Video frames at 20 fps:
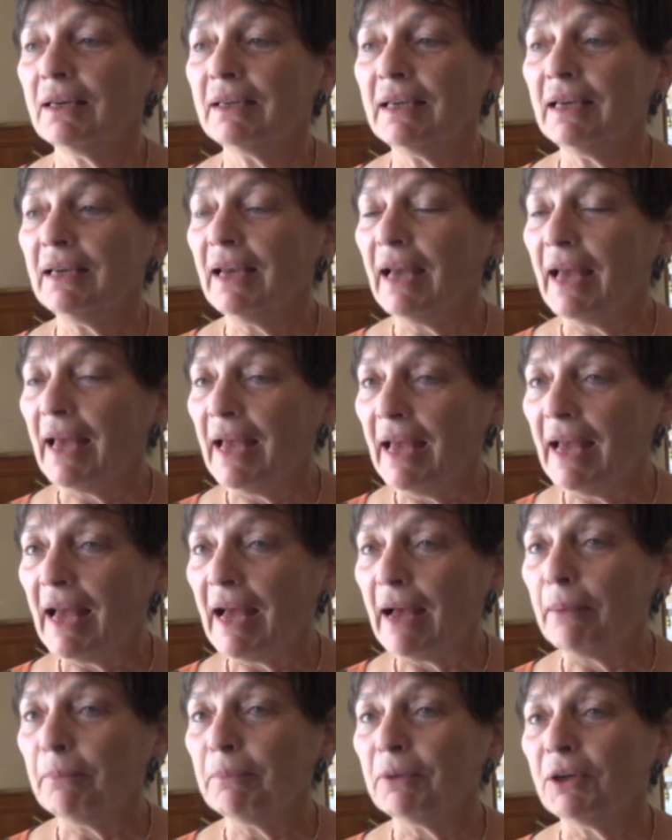King
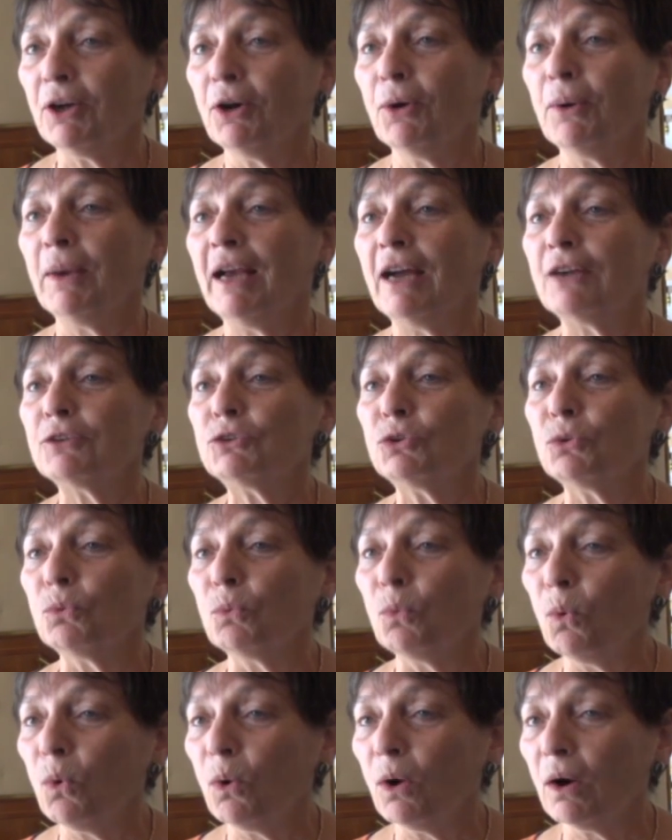Ahab going out to
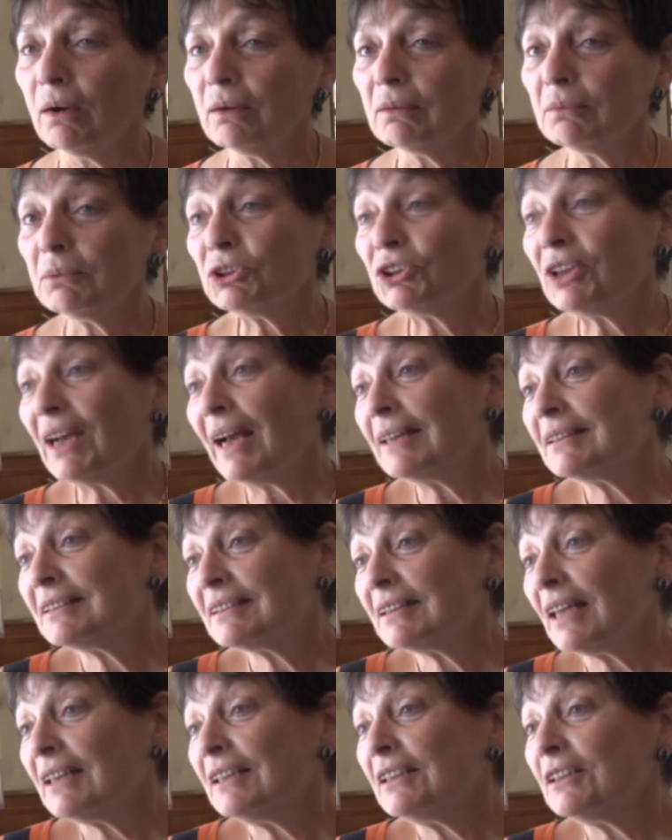war, which I had
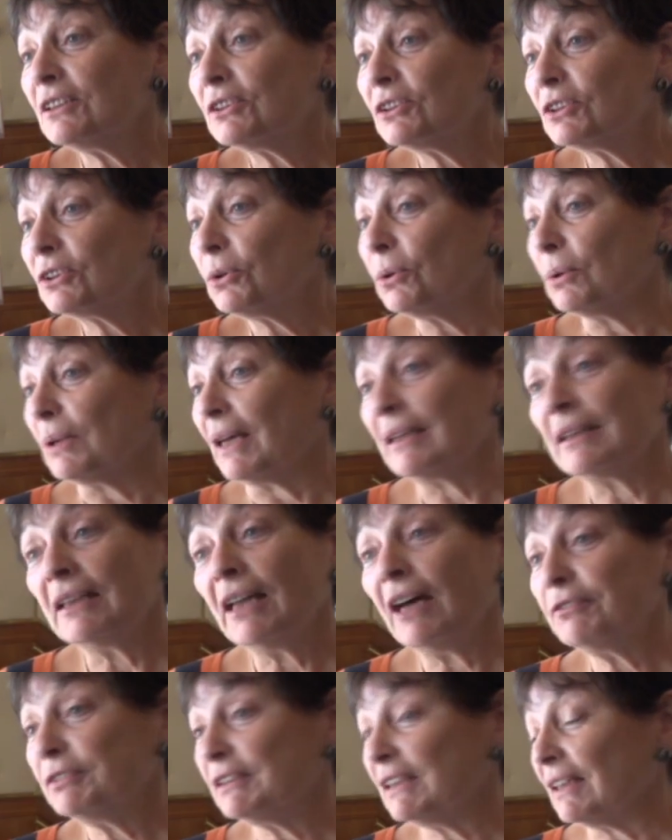studied in school. I
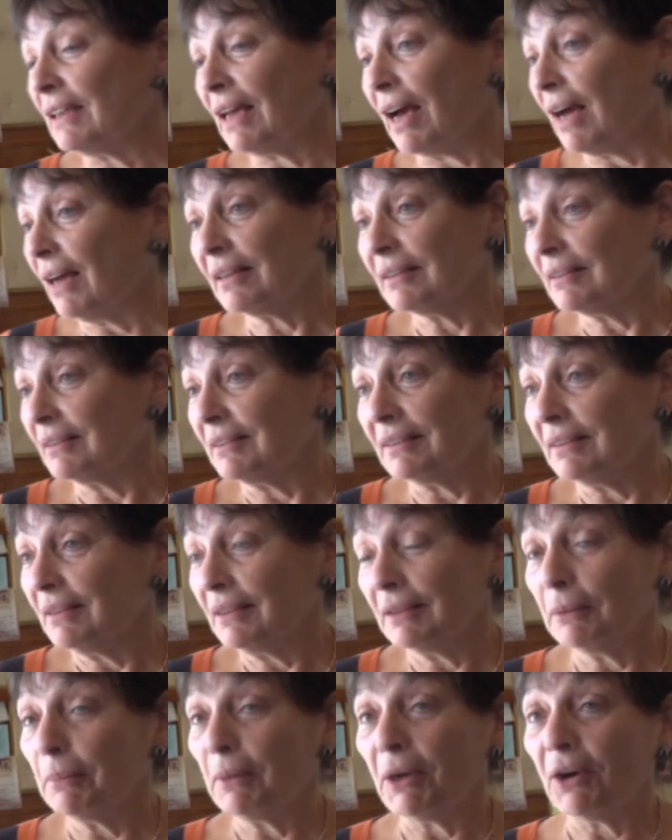loved Tanakh
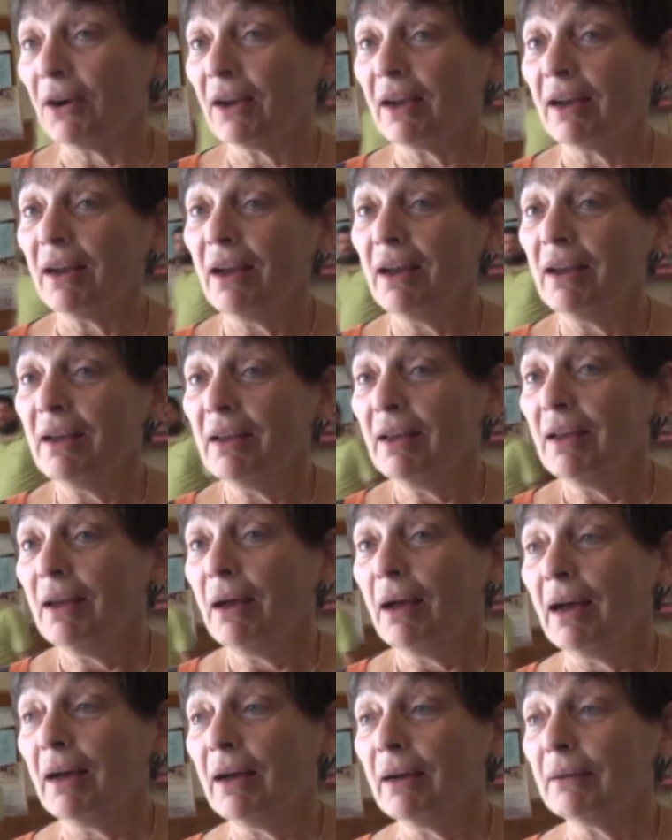in America.
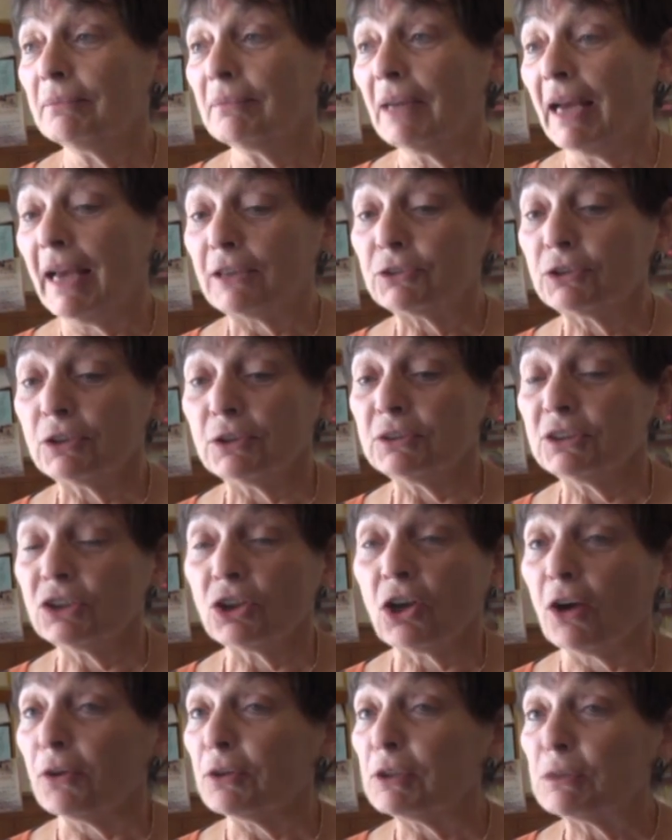I actually used to
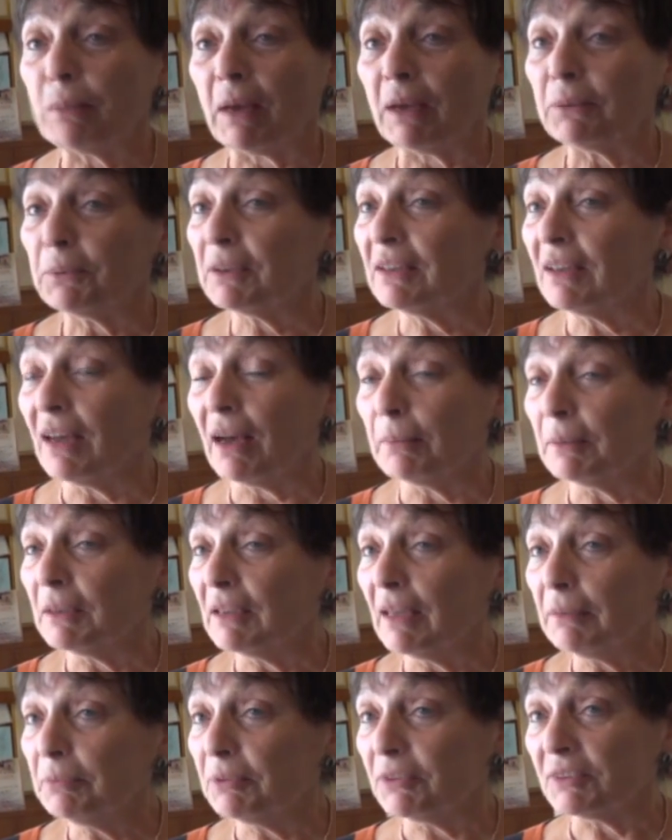correspond with Nechama
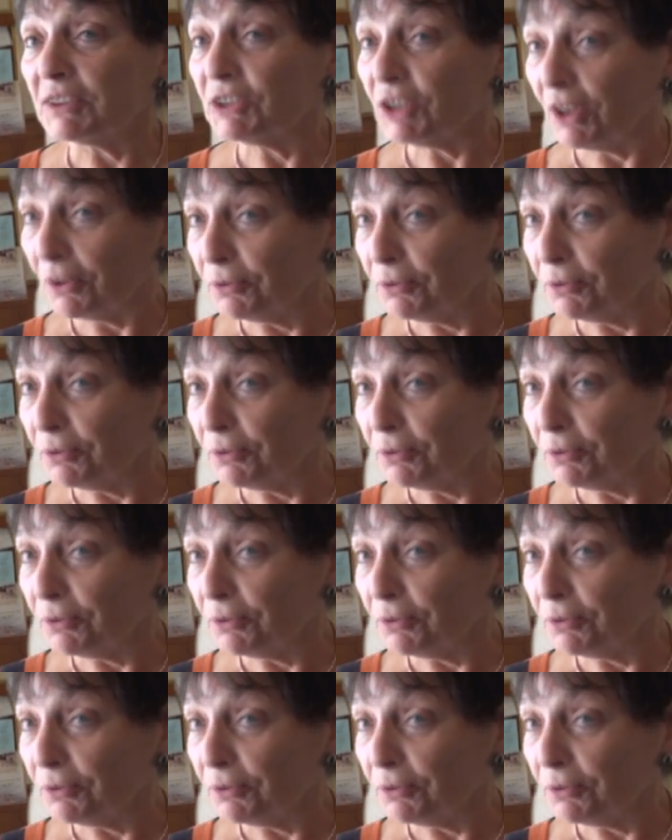Leibovich.